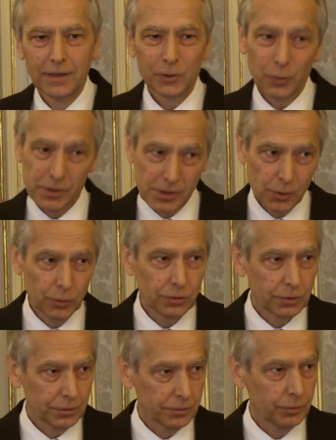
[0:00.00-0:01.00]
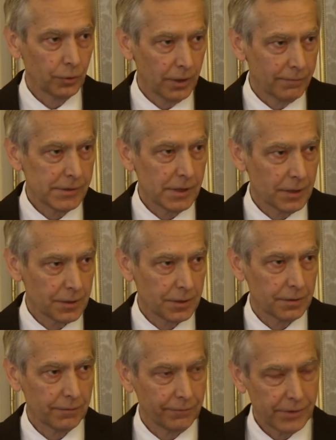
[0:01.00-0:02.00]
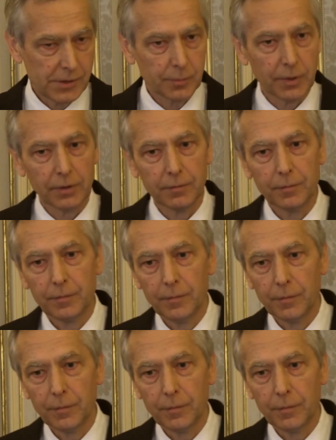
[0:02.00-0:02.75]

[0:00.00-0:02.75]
So it's good to have such visible